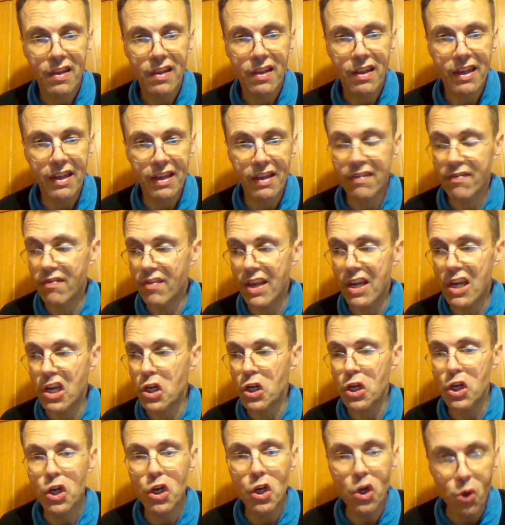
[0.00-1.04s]
and they
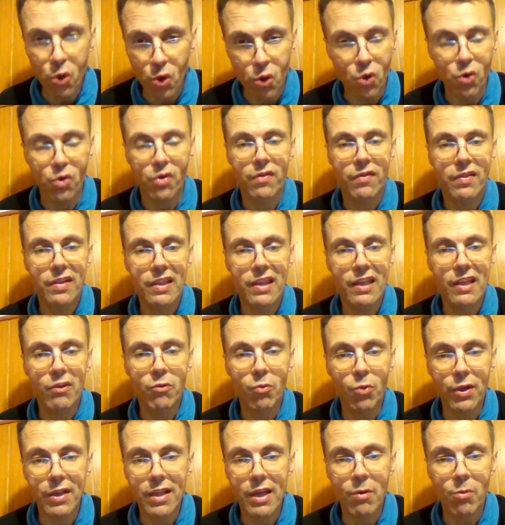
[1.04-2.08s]
knew that
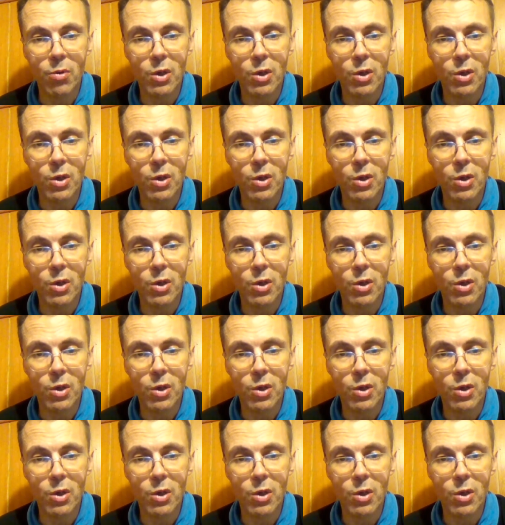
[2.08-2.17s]
what they